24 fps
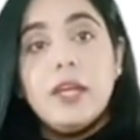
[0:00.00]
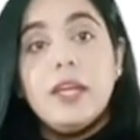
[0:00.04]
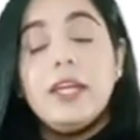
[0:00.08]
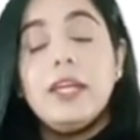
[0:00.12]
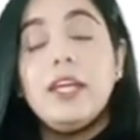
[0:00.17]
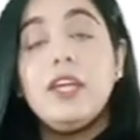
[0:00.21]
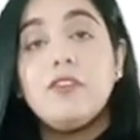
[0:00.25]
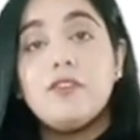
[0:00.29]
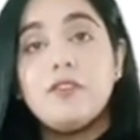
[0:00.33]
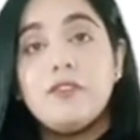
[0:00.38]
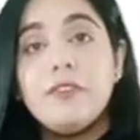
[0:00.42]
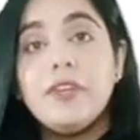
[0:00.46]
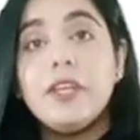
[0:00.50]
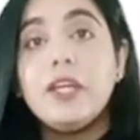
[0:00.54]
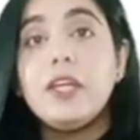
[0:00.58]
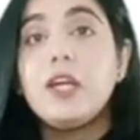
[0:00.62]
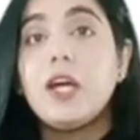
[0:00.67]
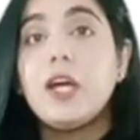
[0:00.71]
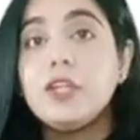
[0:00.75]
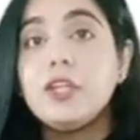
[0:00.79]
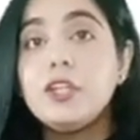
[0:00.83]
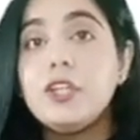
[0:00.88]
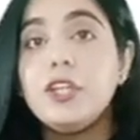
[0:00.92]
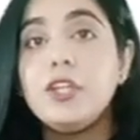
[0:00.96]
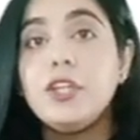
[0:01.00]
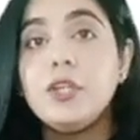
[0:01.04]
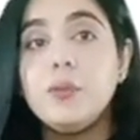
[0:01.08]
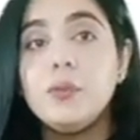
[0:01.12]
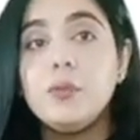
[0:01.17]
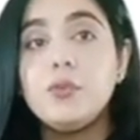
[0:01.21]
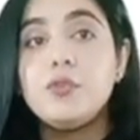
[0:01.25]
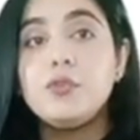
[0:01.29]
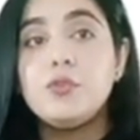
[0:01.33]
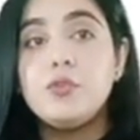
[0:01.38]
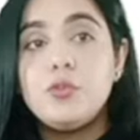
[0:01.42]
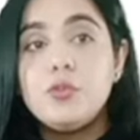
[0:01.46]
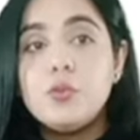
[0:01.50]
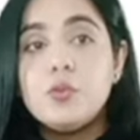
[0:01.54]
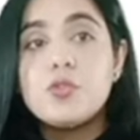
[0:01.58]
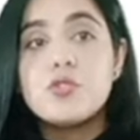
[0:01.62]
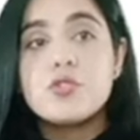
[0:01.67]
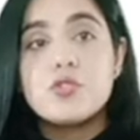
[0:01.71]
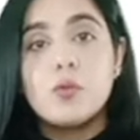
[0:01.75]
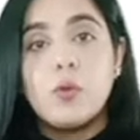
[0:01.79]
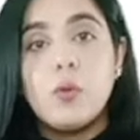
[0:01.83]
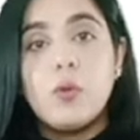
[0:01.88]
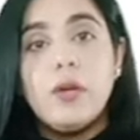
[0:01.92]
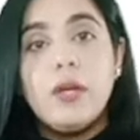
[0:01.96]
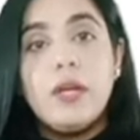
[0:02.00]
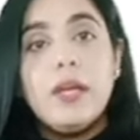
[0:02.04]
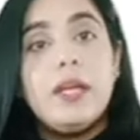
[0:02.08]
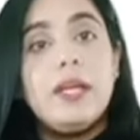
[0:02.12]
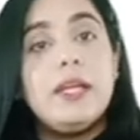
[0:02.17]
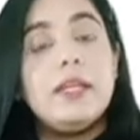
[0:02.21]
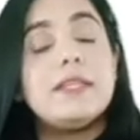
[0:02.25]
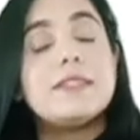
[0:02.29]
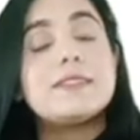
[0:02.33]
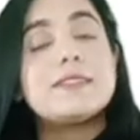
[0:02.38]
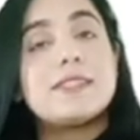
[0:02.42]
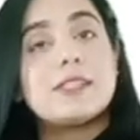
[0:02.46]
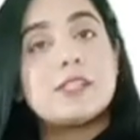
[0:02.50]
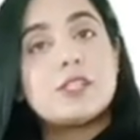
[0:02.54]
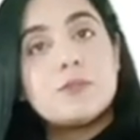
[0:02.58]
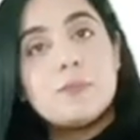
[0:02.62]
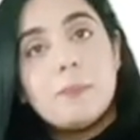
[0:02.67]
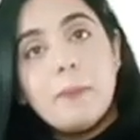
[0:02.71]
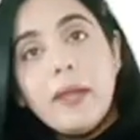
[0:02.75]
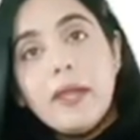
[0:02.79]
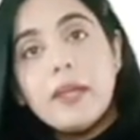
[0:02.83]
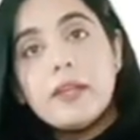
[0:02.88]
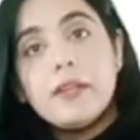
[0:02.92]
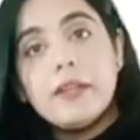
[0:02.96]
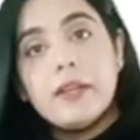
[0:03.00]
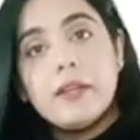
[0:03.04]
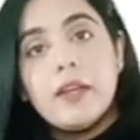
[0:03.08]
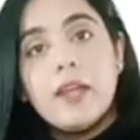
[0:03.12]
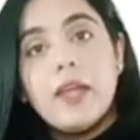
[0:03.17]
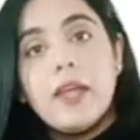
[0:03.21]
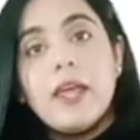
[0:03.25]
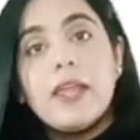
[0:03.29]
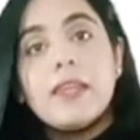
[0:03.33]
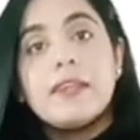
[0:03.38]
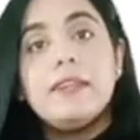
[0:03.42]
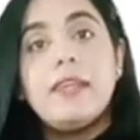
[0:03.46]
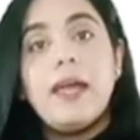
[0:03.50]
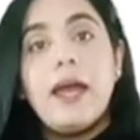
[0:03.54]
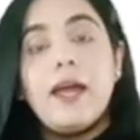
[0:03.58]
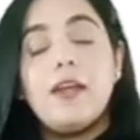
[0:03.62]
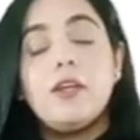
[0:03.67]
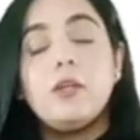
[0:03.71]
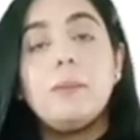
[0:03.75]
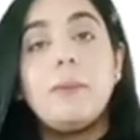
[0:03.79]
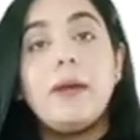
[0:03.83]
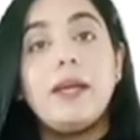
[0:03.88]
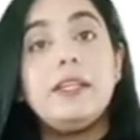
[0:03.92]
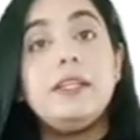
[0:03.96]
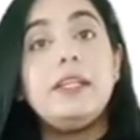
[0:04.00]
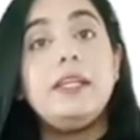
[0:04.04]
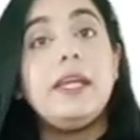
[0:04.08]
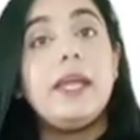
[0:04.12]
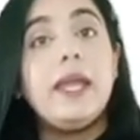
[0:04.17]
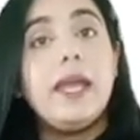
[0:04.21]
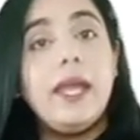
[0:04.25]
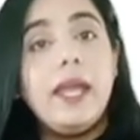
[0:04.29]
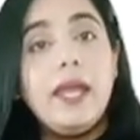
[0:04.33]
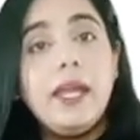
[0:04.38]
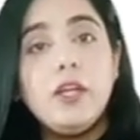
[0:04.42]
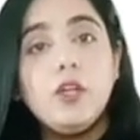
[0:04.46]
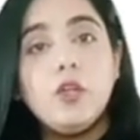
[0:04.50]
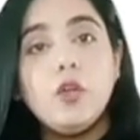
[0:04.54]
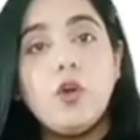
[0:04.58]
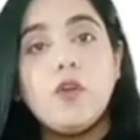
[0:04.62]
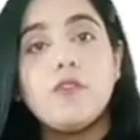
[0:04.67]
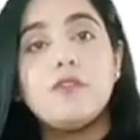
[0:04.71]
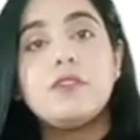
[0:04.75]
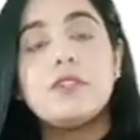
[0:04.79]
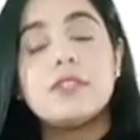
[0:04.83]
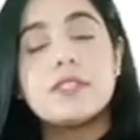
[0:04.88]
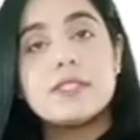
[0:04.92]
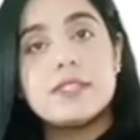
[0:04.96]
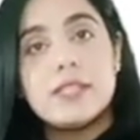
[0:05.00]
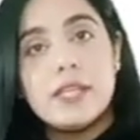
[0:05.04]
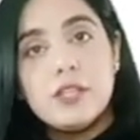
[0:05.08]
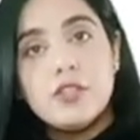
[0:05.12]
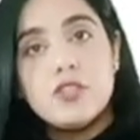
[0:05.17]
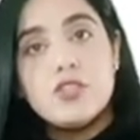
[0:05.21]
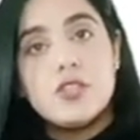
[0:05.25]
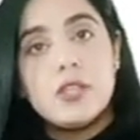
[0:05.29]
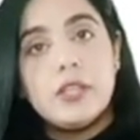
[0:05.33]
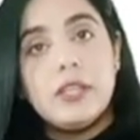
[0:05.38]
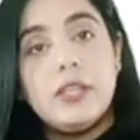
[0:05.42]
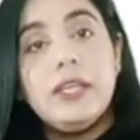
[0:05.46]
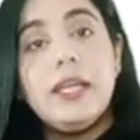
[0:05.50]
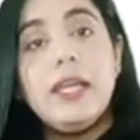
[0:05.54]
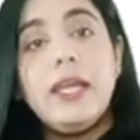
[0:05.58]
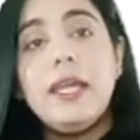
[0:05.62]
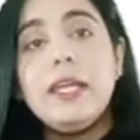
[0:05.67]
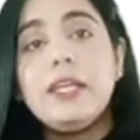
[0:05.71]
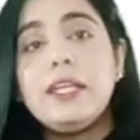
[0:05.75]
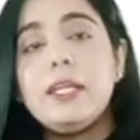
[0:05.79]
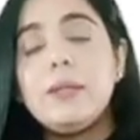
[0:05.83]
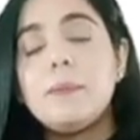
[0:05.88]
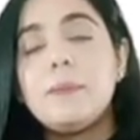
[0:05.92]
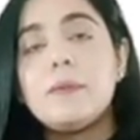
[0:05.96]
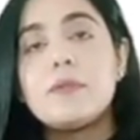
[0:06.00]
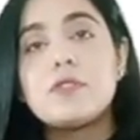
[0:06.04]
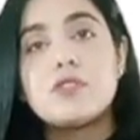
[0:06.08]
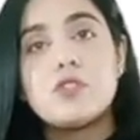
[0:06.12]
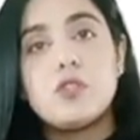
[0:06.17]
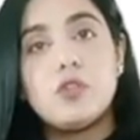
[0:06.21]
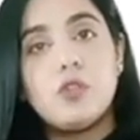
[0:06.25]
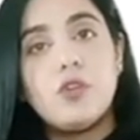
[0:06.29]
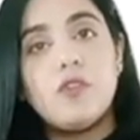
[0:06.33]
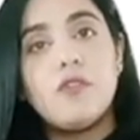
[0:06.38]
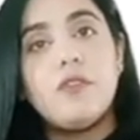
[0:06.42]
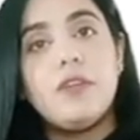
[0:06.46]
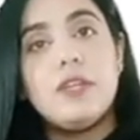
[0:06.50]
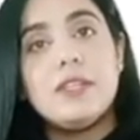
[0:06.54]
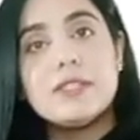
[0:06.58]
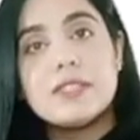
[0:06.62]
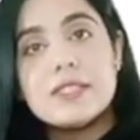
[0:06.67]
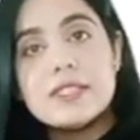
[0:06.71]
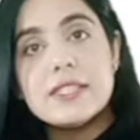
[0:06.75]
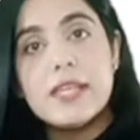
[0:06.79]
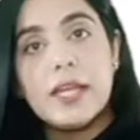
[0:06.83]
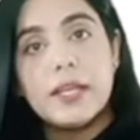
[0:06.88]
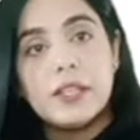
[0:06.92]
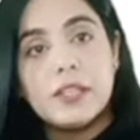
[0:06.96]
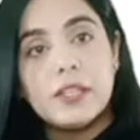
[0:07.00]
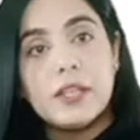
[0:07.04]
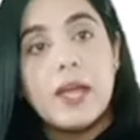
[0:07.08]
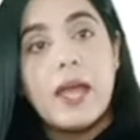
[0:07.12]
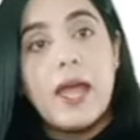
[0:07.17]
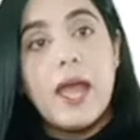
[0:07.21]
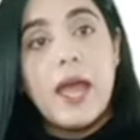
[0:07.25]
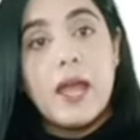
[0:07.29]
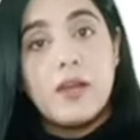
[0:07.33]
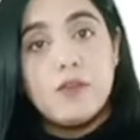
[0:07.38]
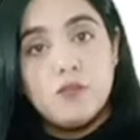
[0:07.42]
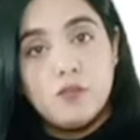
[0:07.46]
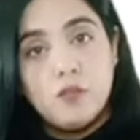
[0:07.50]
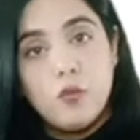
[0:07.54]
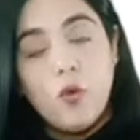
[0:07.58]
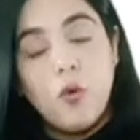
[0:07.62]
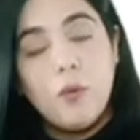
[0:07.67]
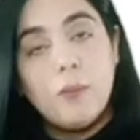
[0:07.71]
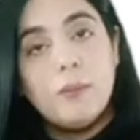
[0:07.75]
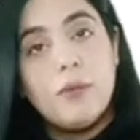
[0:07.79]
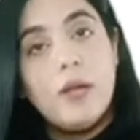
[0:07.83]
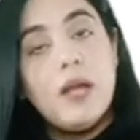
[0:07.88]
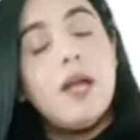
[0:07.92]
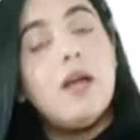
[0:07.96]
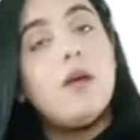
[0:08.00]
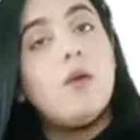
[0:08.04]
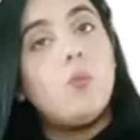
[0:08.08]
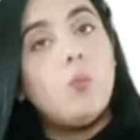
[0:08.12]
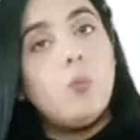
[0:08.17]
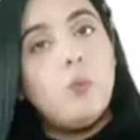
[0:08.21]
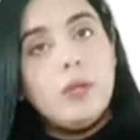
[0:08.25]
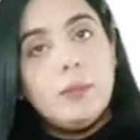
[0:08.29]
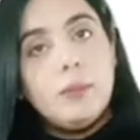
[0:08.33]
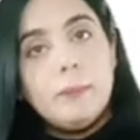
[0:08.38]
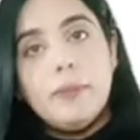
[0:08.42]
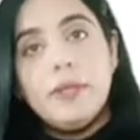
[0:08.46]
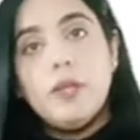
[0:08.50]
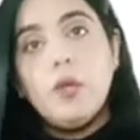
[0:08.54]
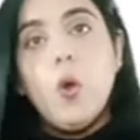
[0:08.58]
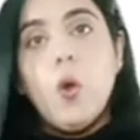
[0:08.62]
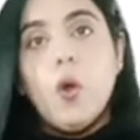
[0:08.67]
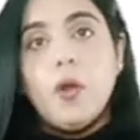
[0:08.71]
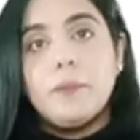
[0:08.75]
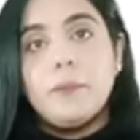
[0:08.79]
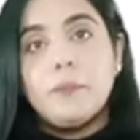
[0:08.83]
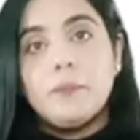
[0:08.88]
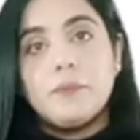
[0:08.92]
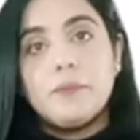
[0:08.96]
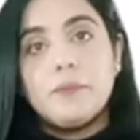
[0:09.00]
If we continue to do so, it is expected that by the end of this century, 80% of insect and worm will be gone.